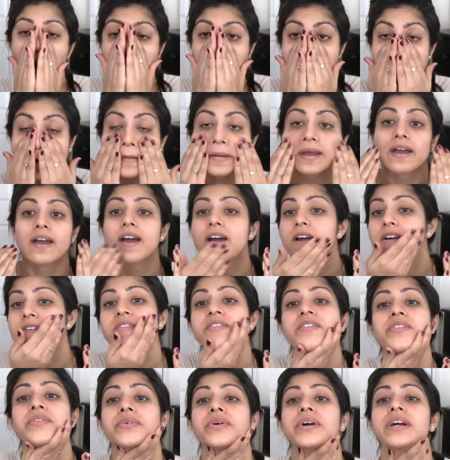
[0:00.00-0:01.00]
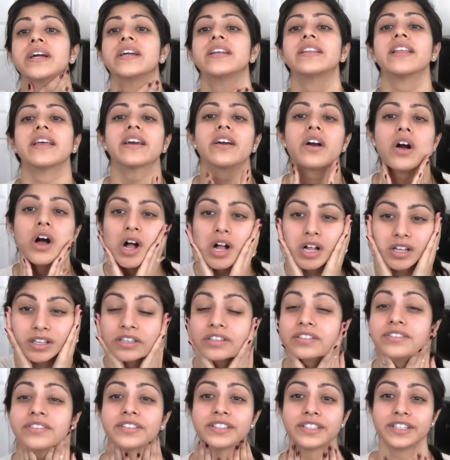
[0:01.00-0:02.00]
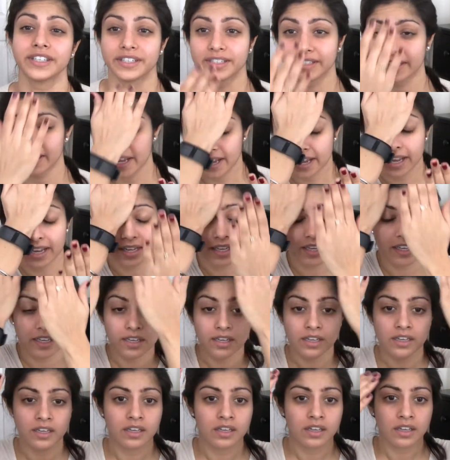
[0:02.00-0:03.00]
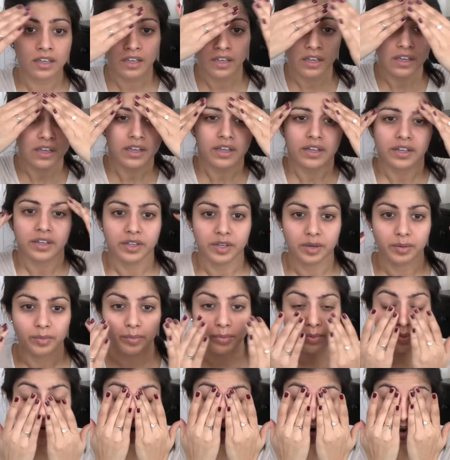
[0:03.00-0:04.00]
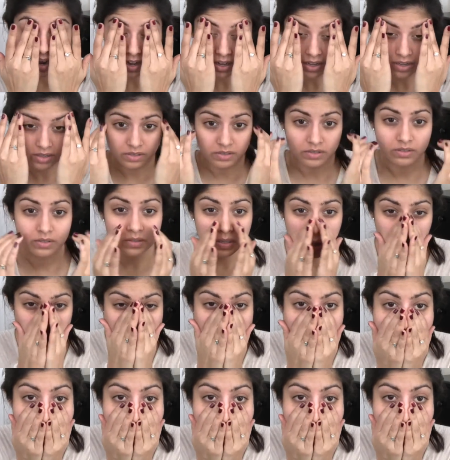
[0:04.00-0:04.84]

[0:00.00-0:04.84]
I'll get everywhere, like all over your neck, your brows.